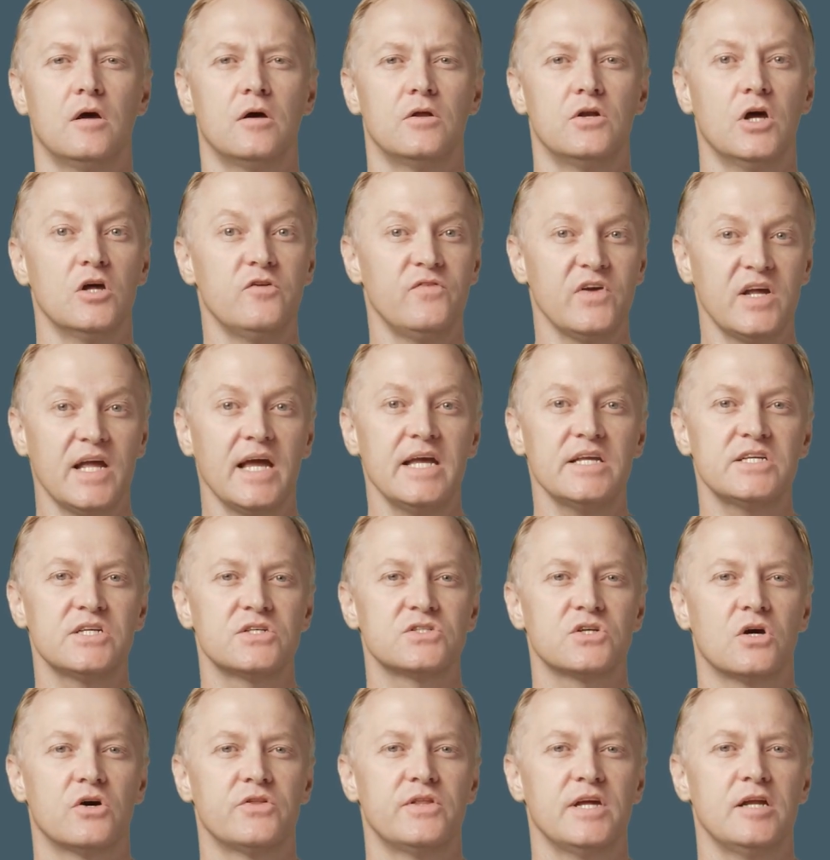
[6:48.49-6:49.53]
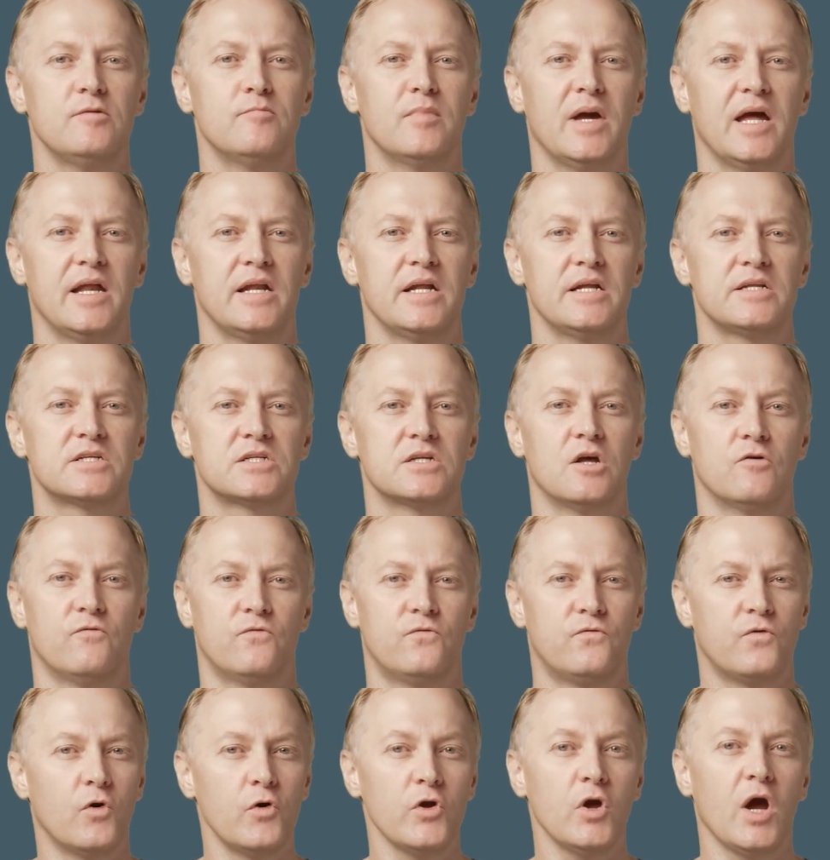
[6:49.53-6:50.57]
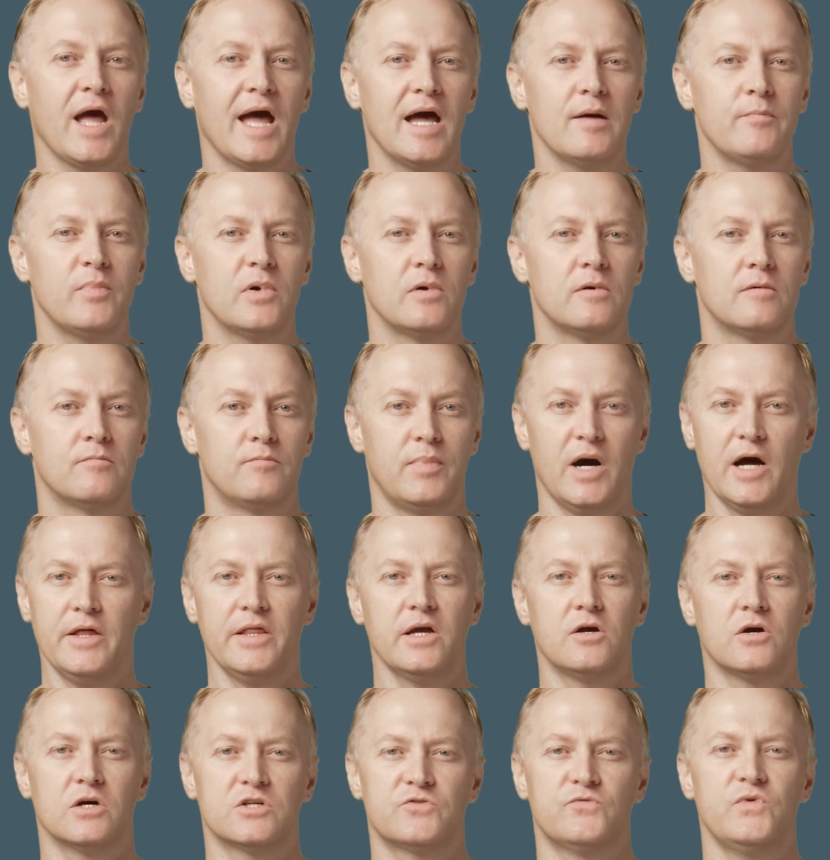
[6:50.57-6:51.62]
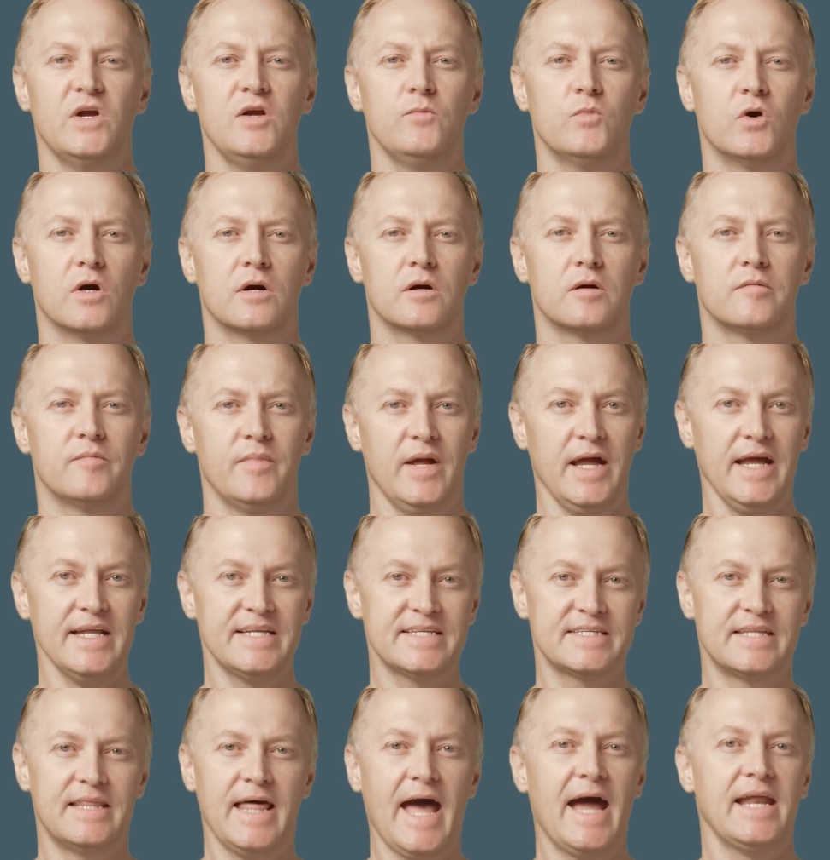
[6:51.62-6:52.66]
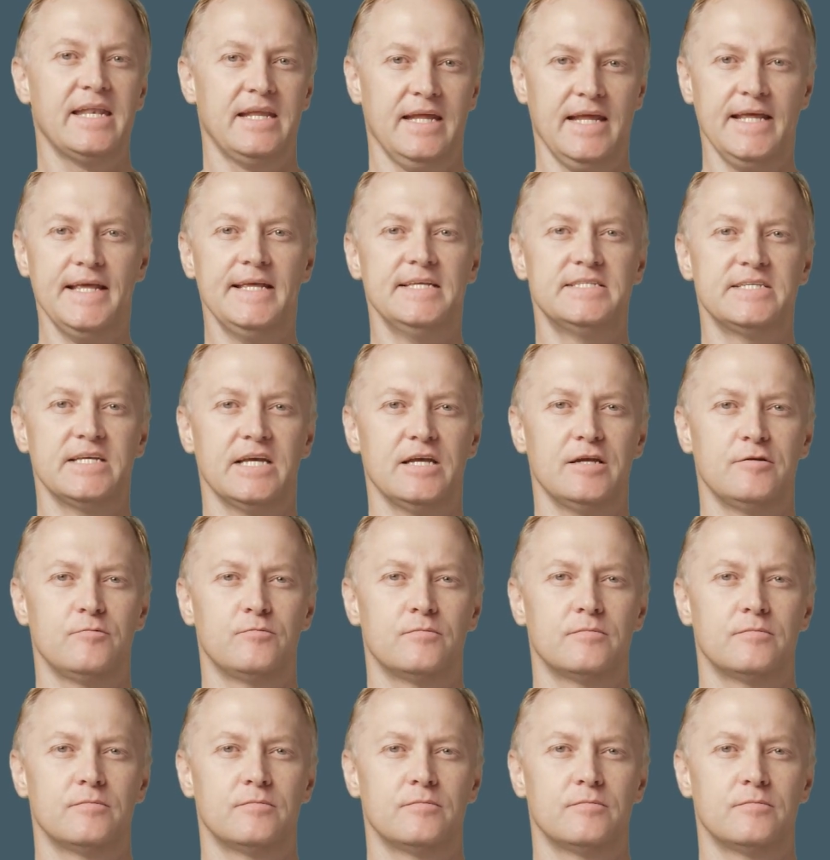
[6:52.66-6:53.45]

Notifications are then managed for your app by the cast framework. It's that easy.